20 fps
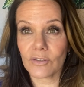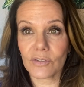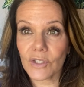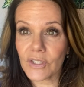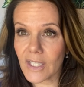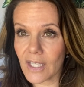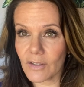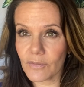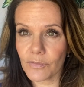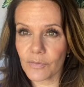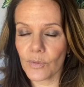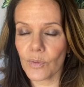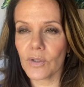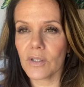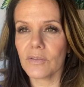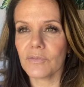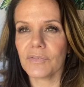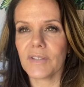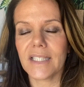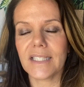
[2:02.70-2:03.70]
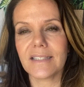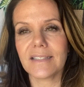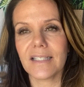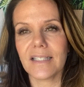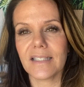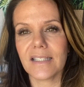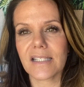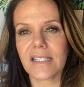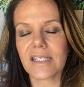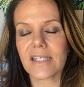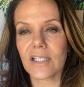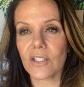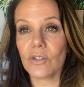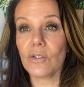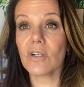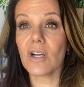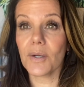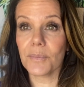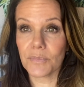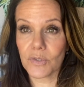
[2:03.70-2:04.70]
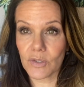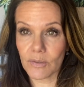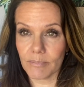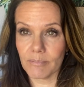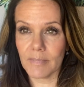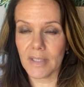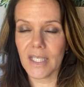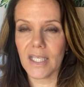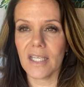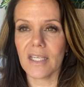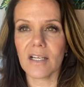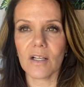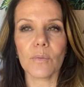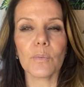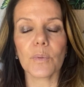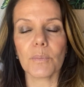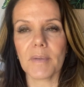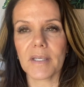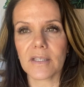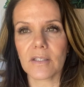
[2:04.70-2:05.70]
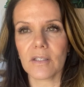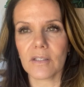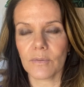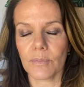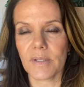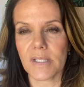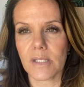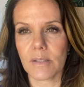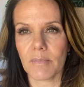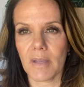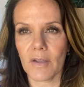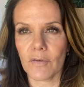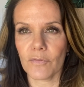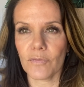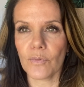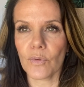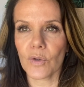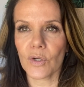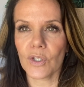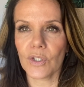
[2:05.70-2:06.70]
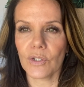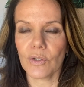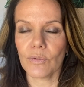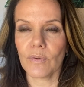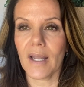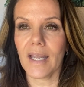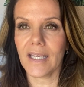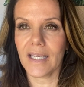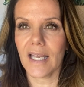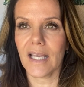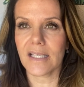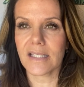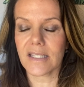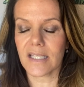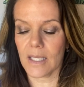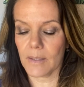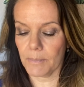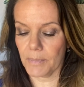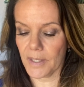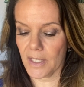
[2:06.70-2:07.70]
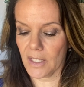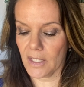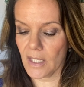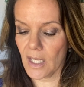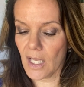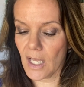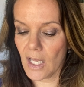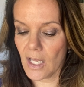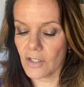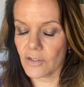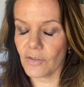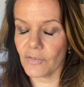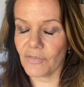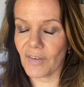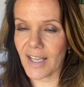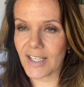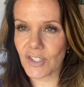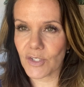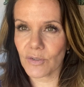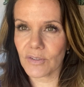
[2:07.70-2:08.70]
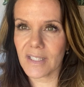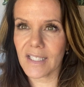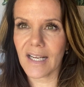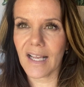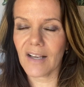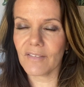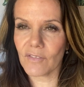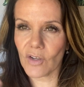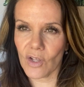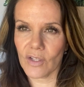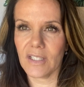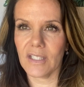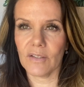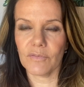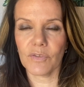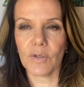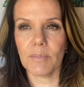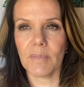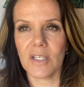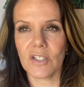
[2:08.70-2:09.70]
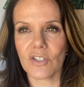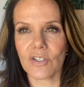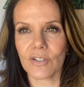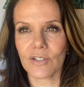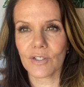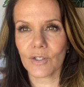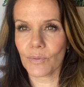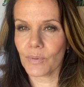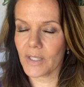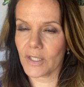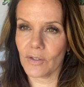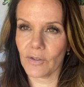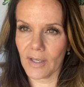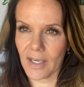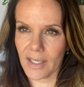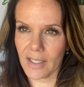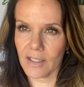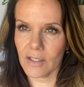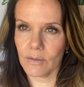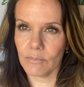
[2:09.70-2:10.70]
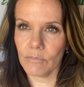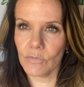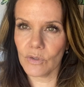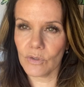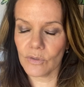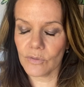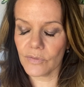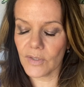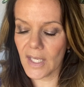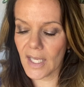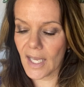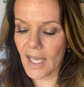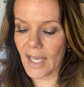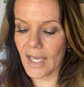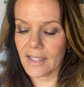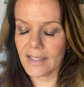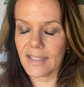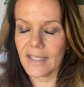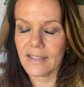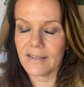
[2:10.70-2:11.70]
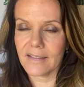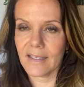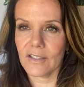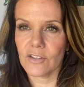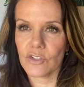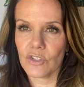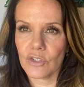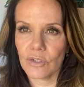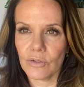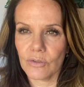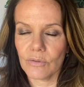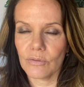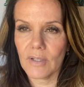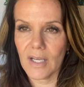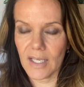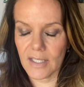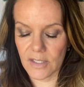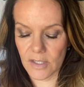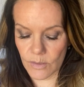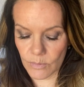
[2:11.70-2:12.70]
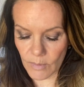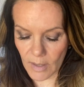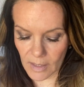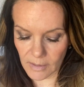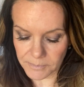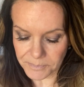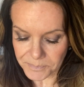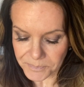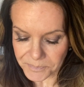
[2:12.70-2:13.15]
looking for in flight attendants, then you come to me and I will make the resume for you ASAP. The faster that I have all the information, the quicker I can move and get that to you as well.